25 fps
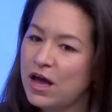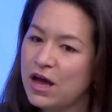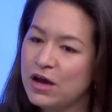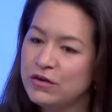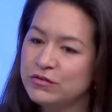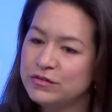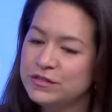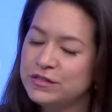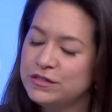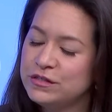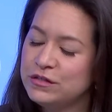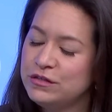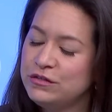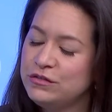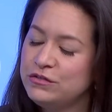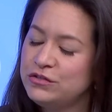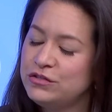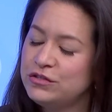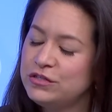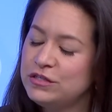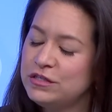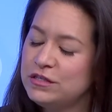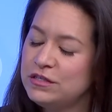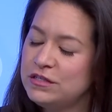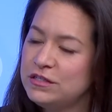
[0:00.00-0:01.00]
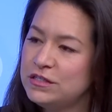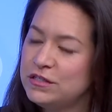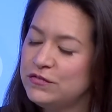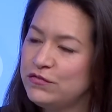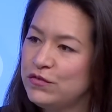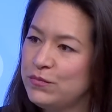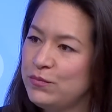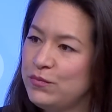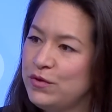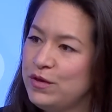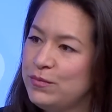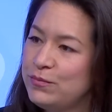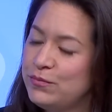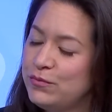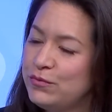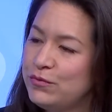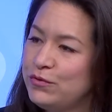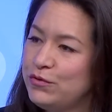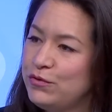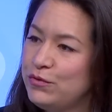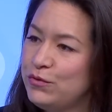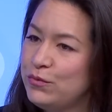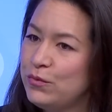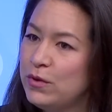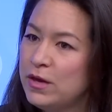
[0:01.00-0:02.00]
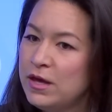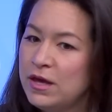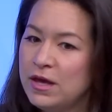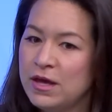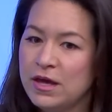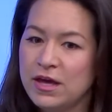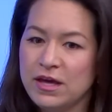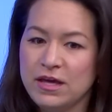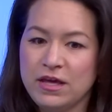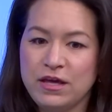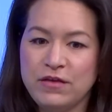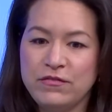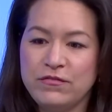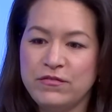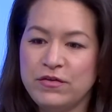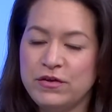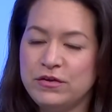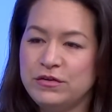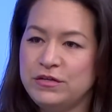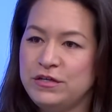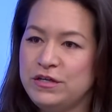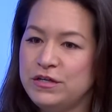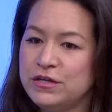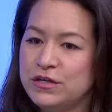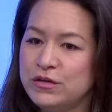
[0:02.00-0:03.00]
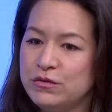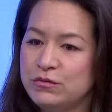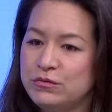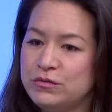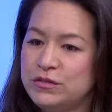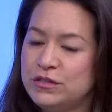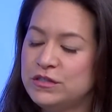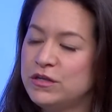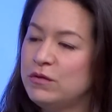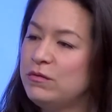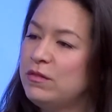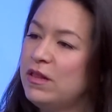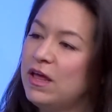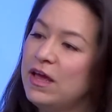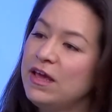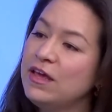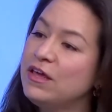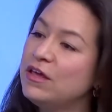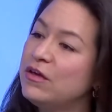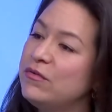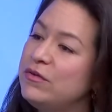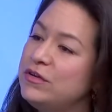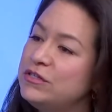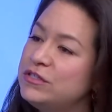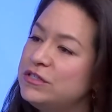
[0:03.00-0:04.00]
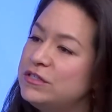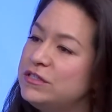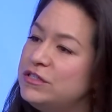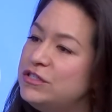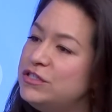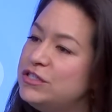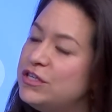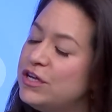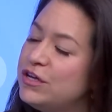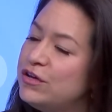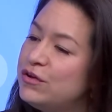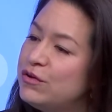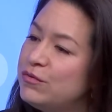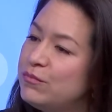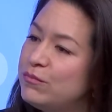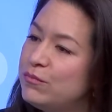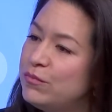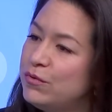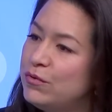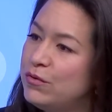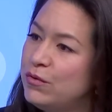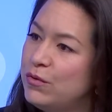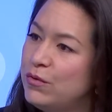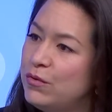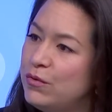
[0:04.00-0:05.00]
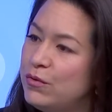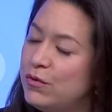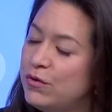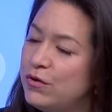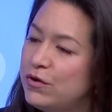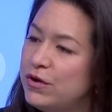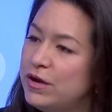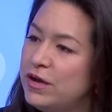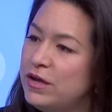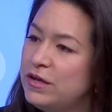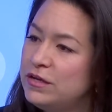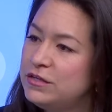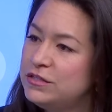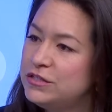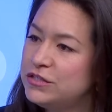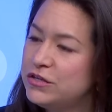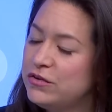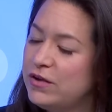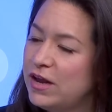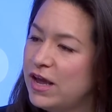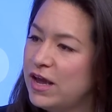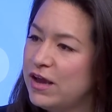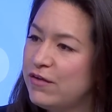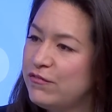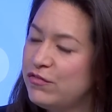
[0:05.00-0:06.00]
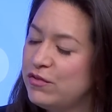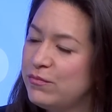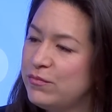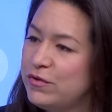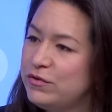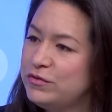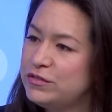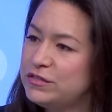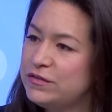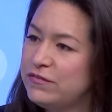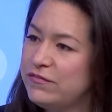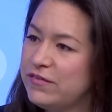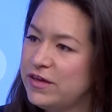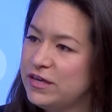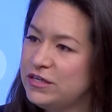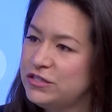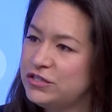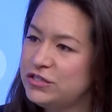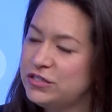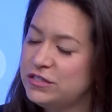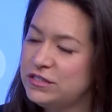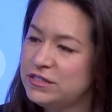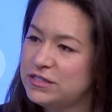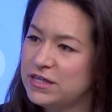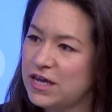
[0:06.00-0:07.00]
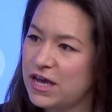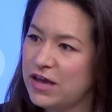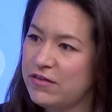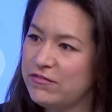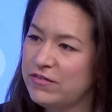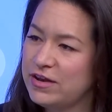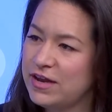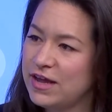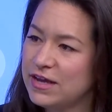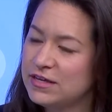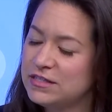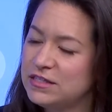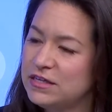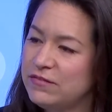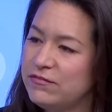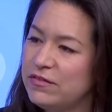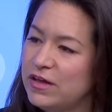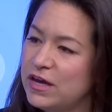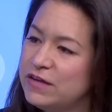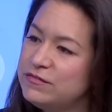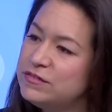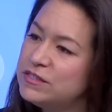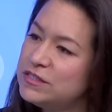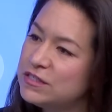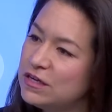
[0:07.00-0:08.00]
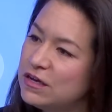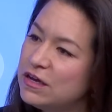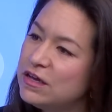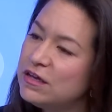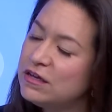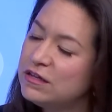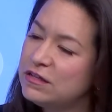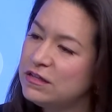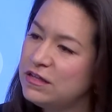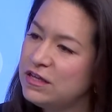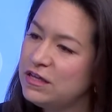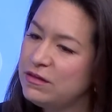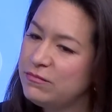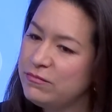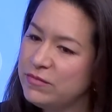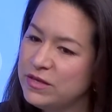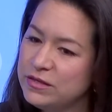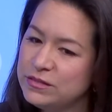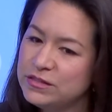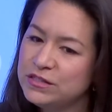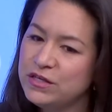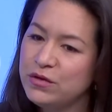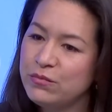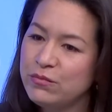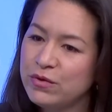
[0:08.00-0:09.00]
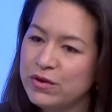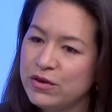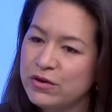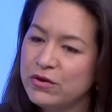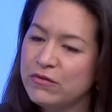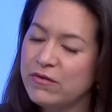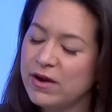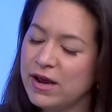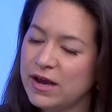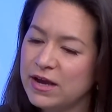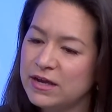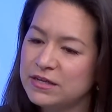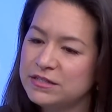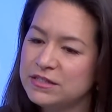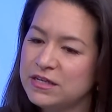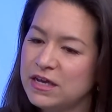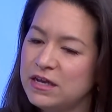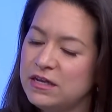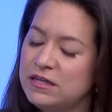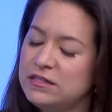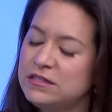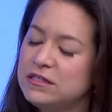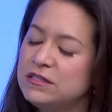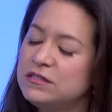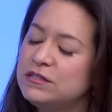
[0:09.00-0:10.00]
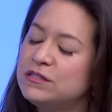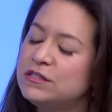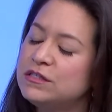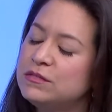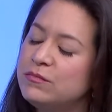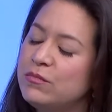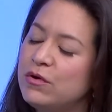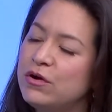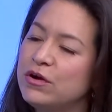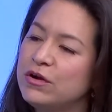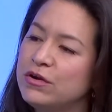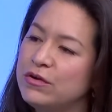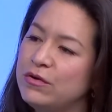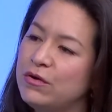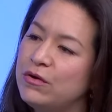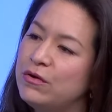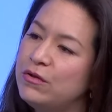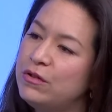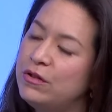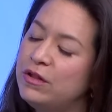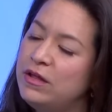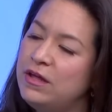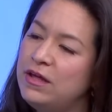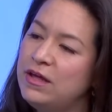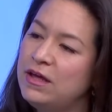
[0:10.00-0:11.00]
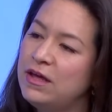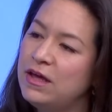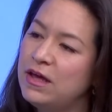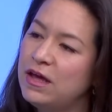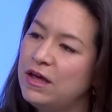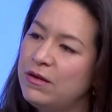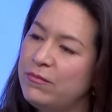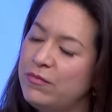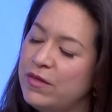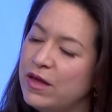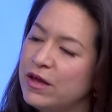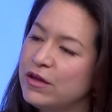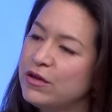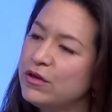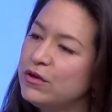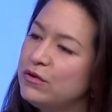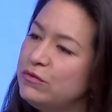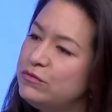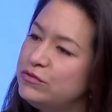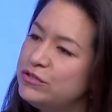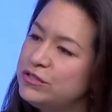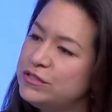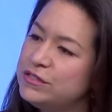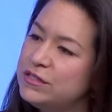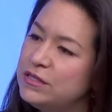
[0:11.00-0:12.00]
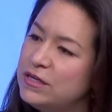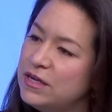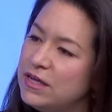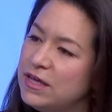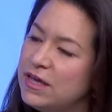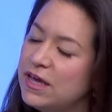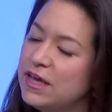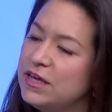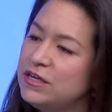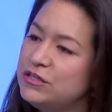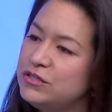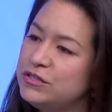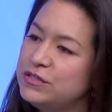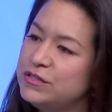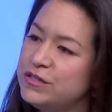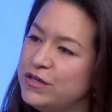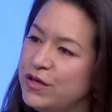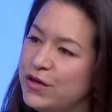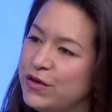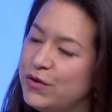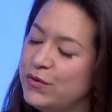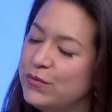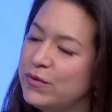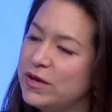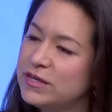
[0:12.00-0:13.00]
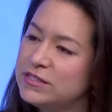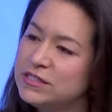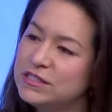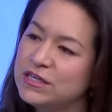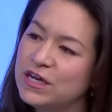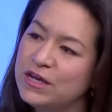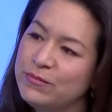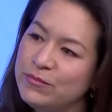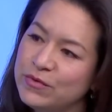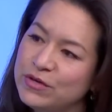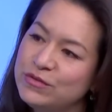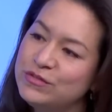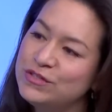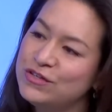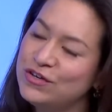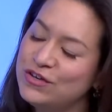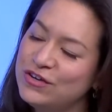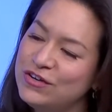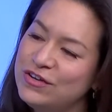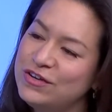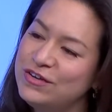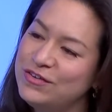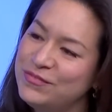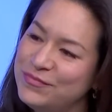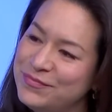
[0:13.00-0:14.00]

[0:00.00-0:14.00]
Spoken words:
our solution is for people who even, don't like going to the gym or don't have the motivation to have an active lifestyle. It meets you where you're at, and it's a SMART goal that coaches and engages you as time goes on.